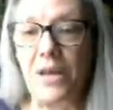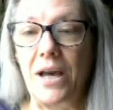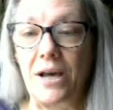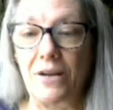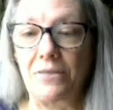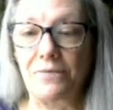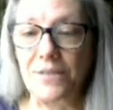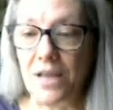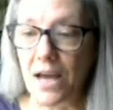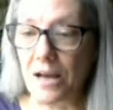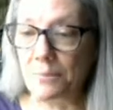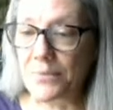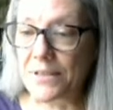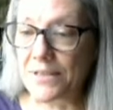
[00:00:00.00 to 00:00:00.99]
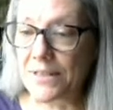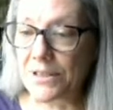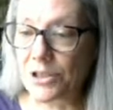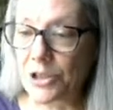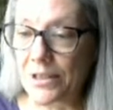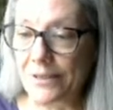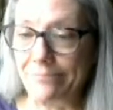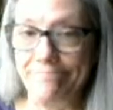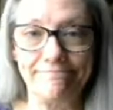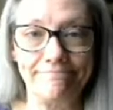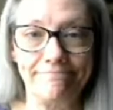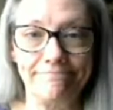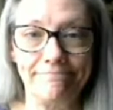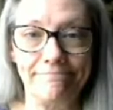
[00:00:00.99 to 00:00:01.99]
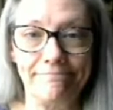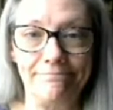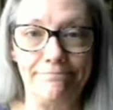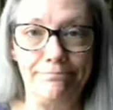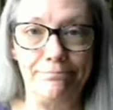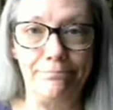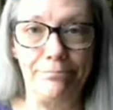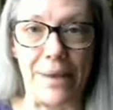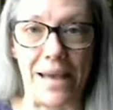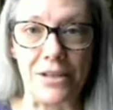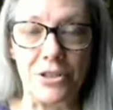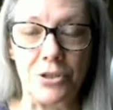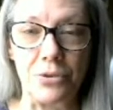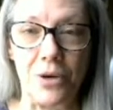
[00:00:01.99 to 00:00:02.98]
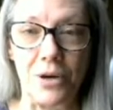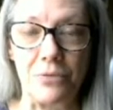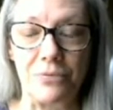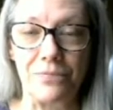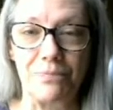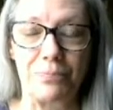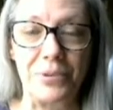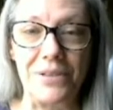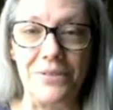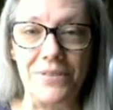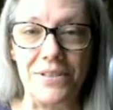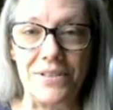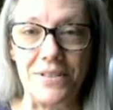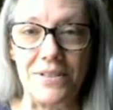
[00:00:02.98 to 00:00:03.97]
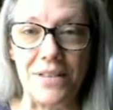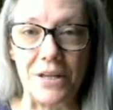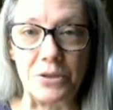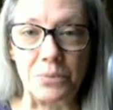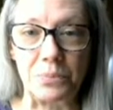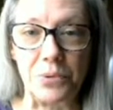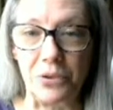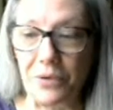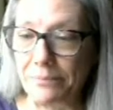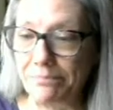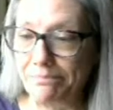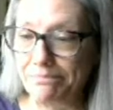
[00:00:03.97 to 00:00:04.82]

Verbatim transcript: of top stitching. Back to our previously scheduled program.